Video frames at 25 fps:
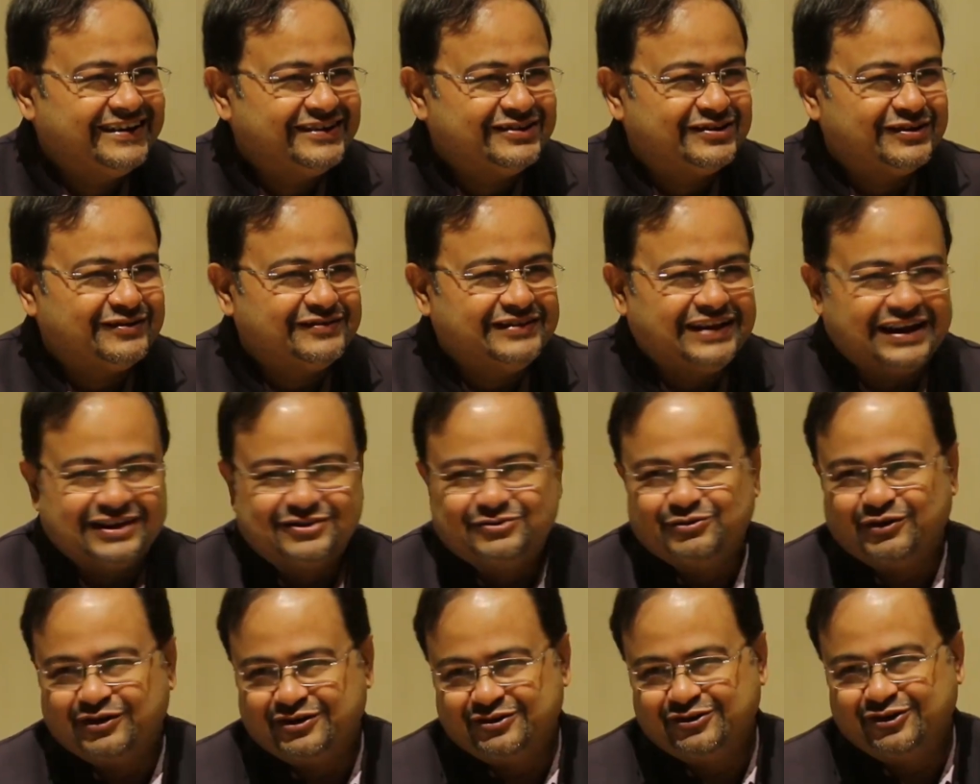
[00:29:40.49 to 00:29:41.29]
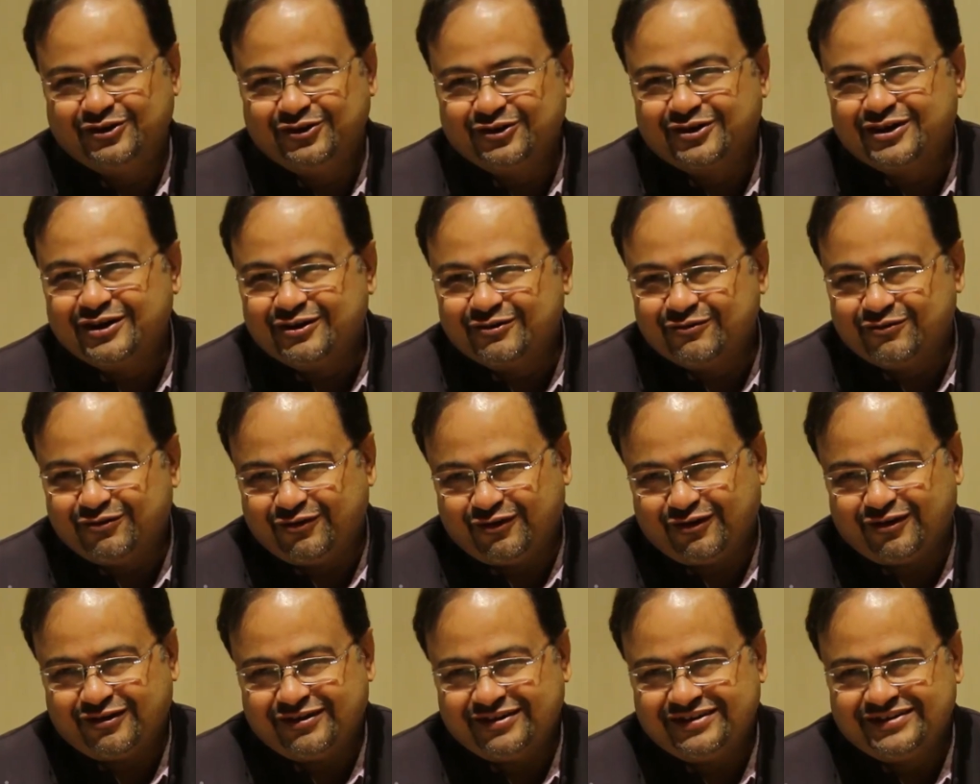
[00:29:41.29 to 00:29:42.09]
So if that's what you're looking
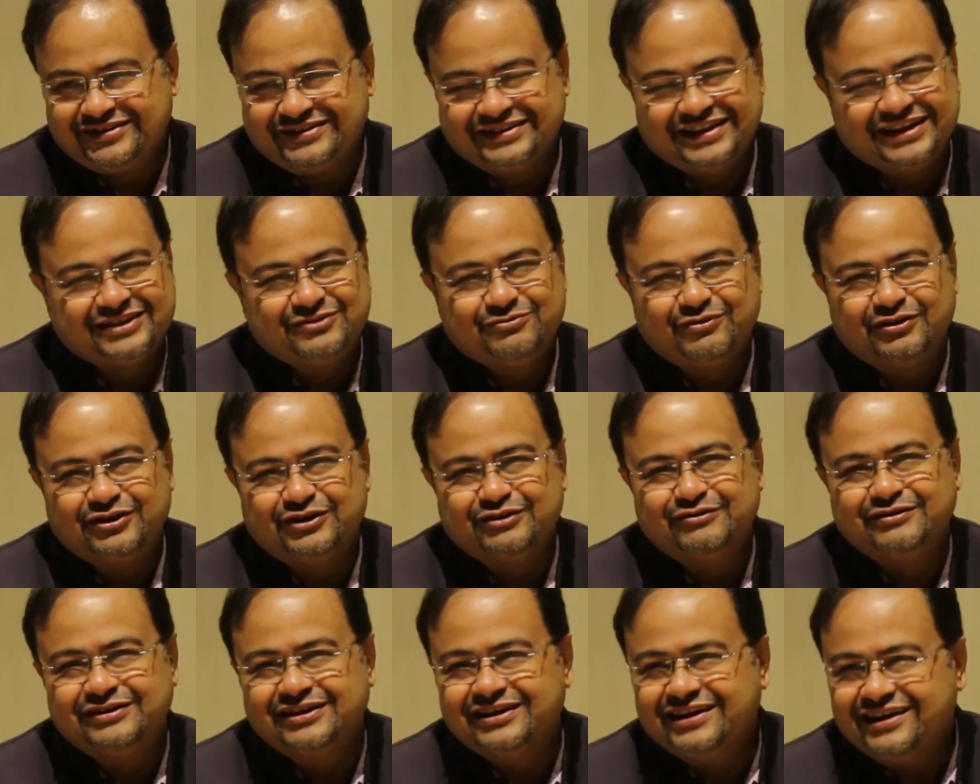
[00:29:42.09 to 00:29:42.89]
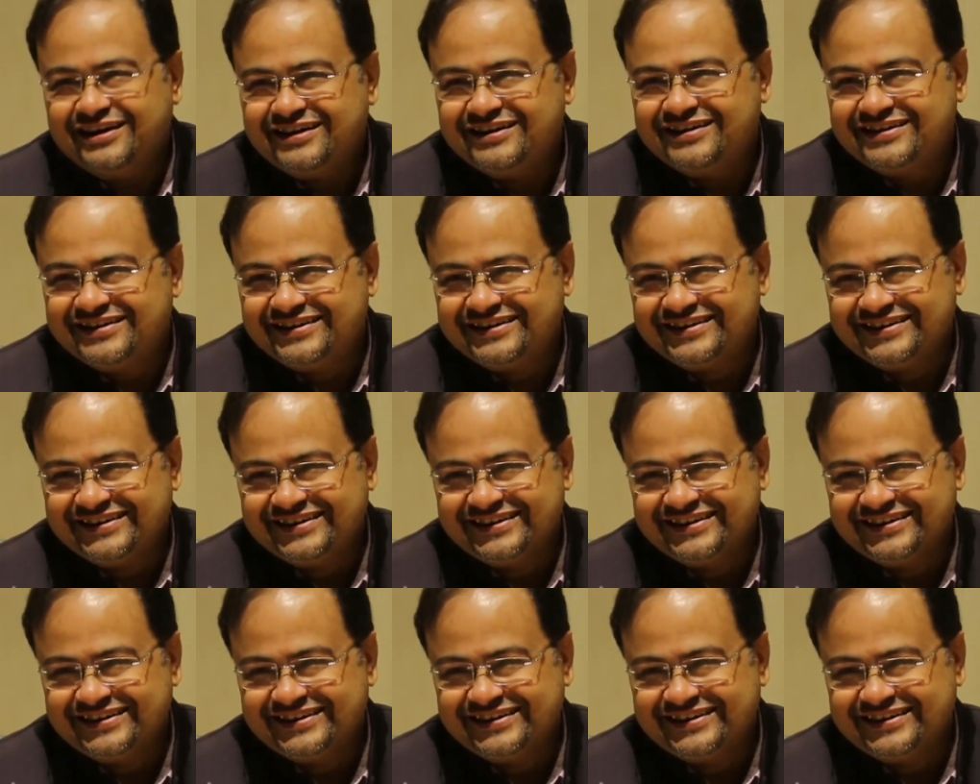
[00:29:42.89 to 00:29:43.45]
for, that's what you will get.